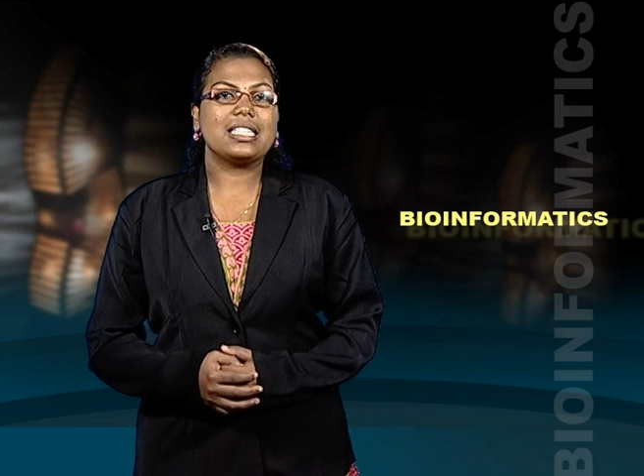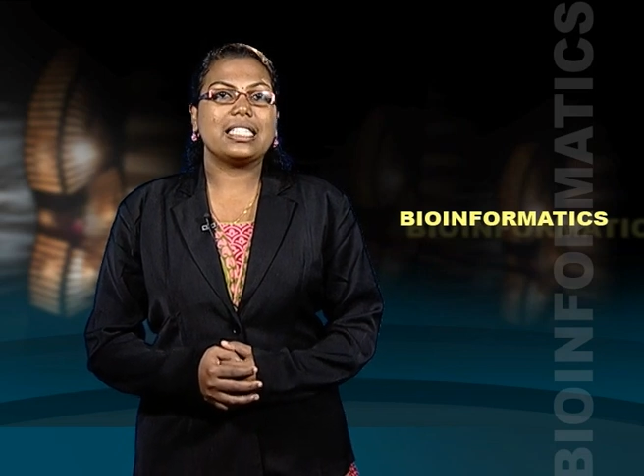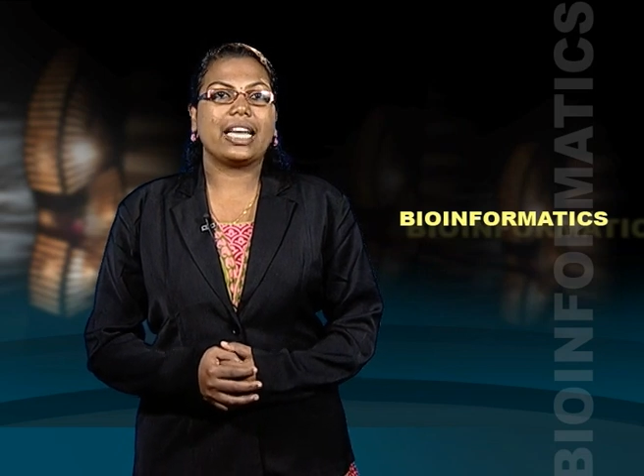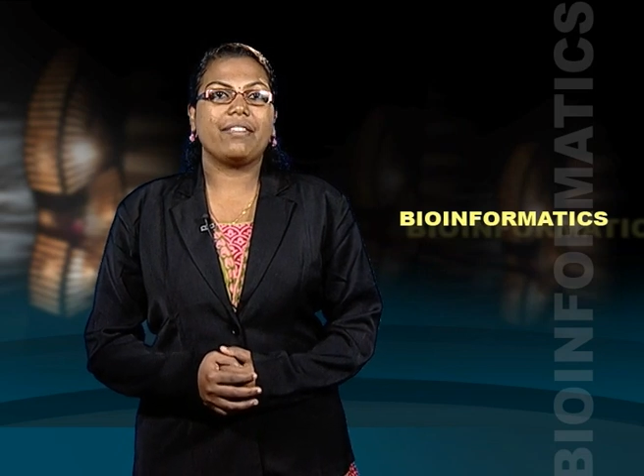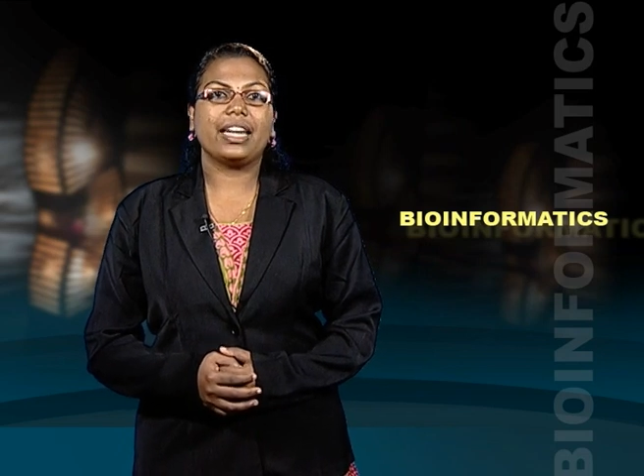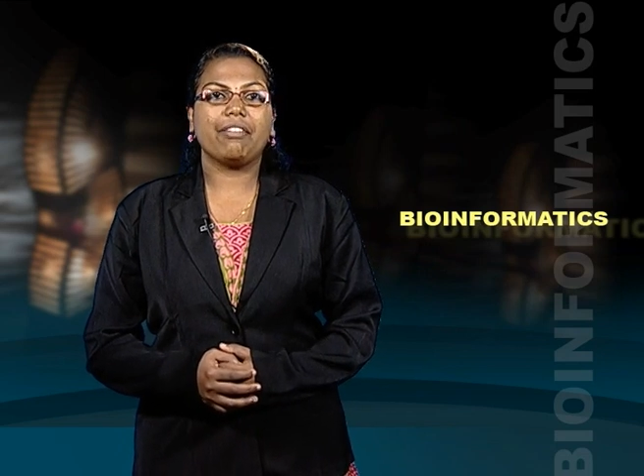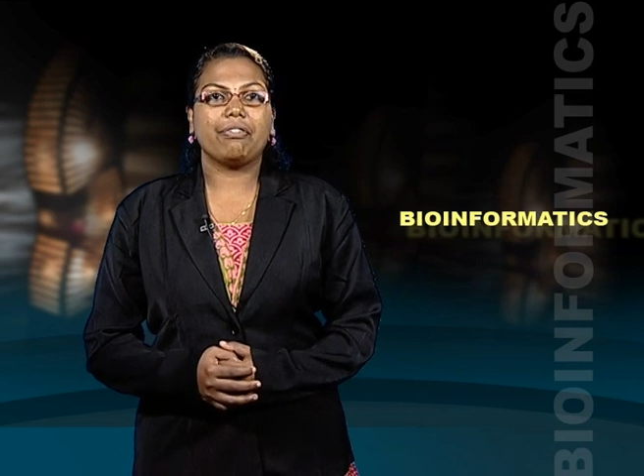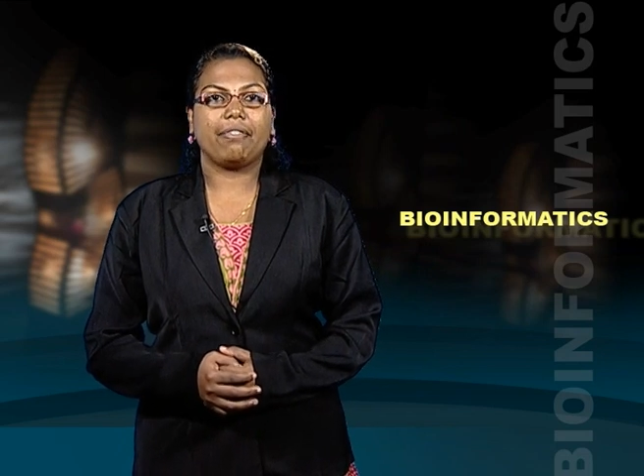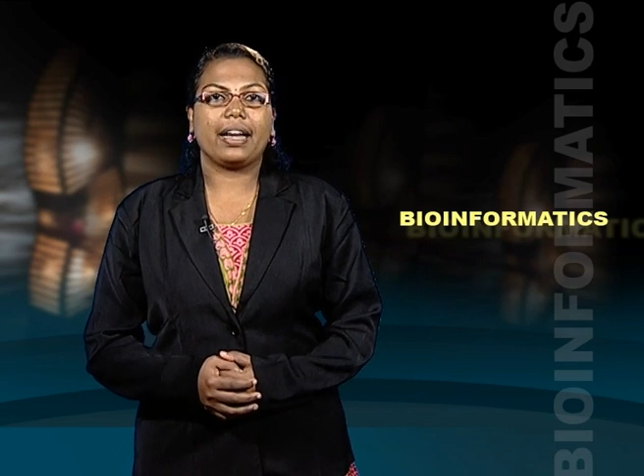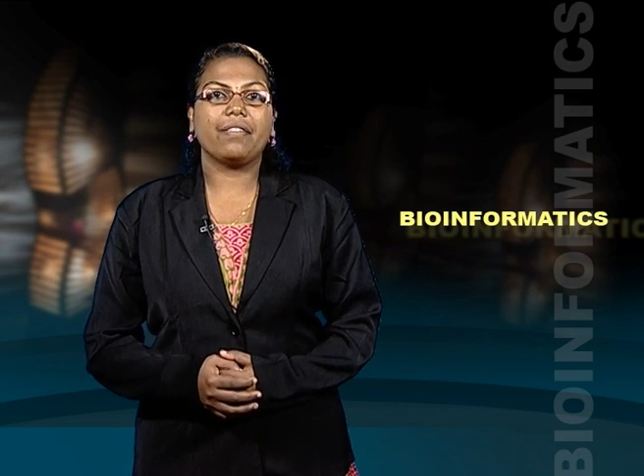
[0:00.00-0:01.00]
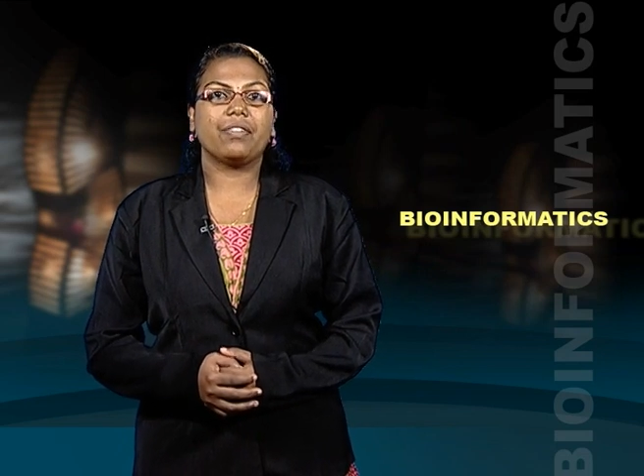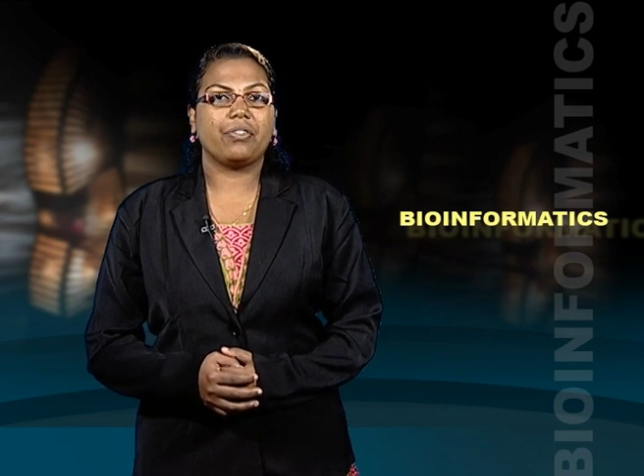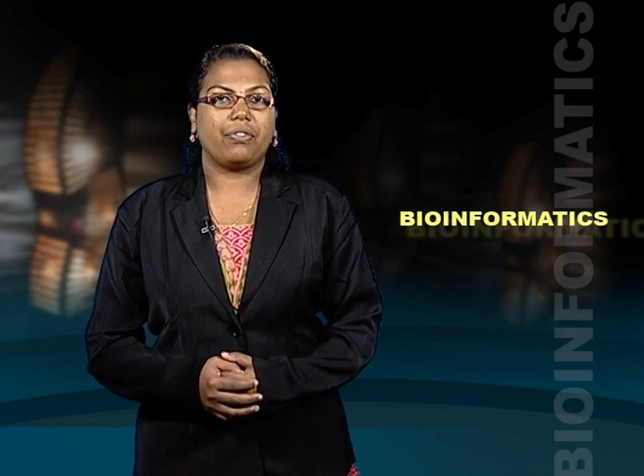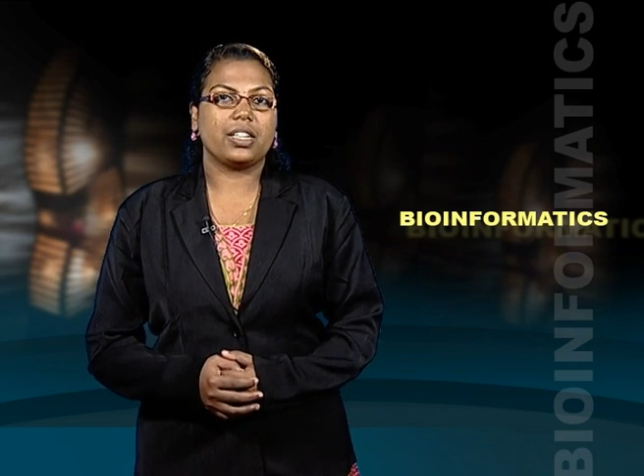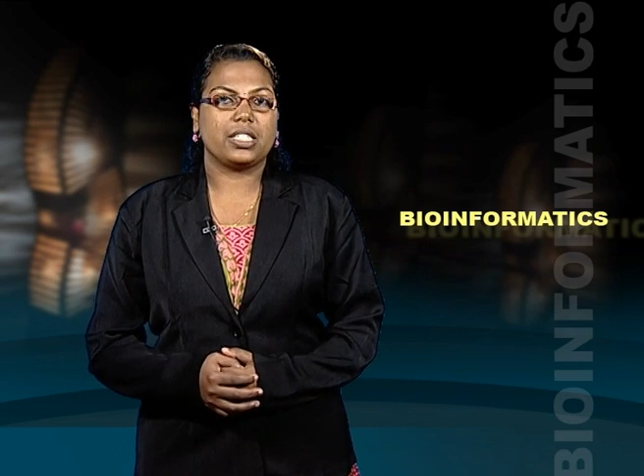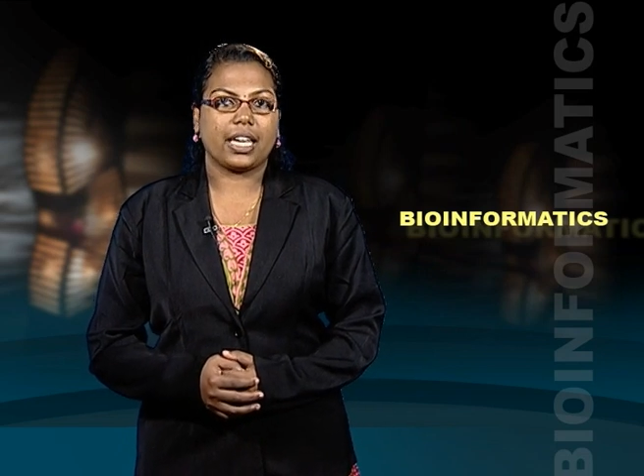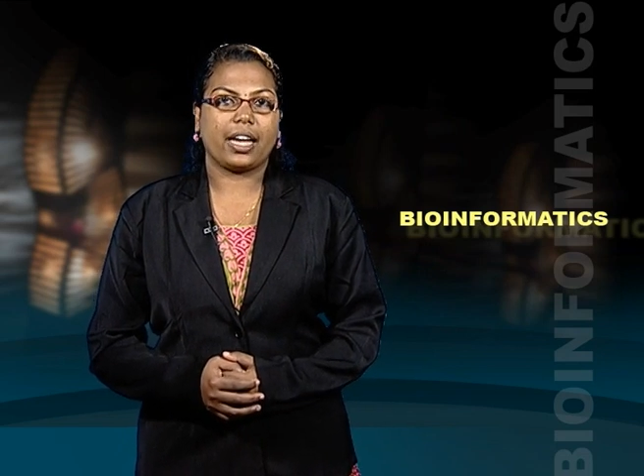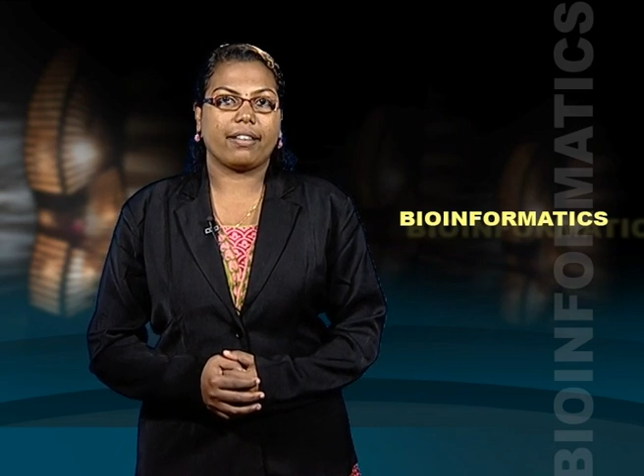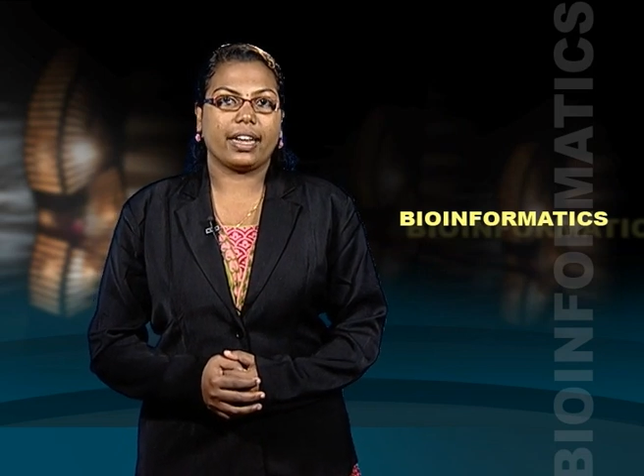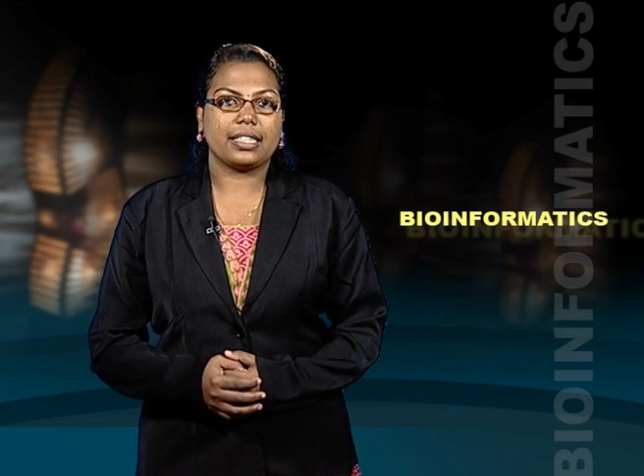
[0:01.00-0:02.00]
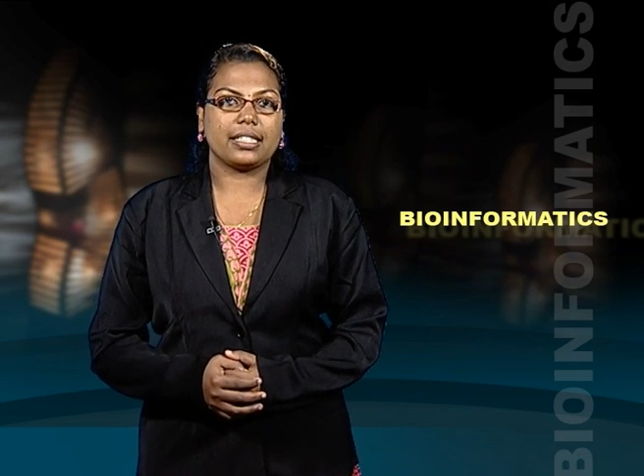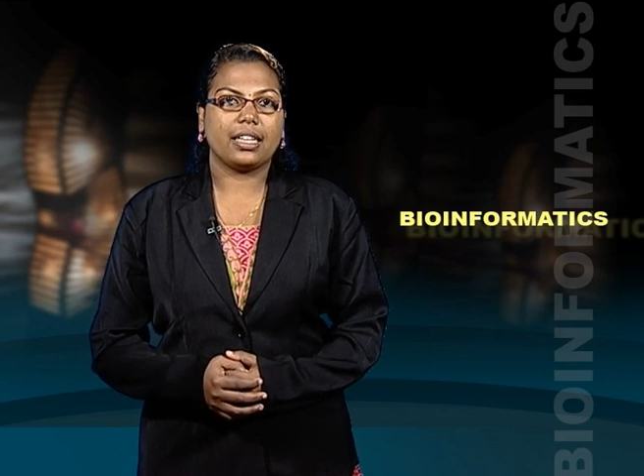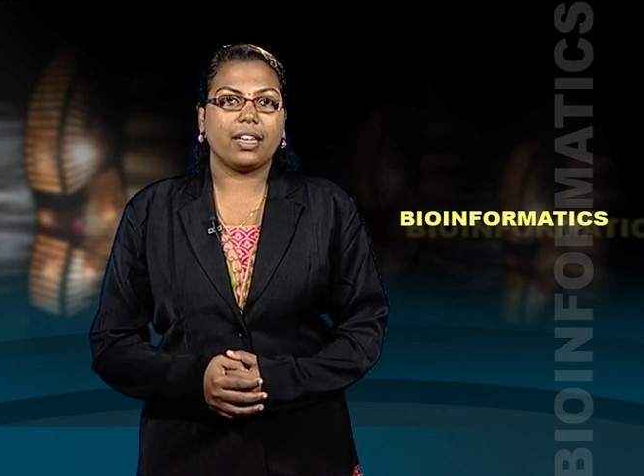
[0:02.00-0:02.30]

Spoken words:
75 different tRNAs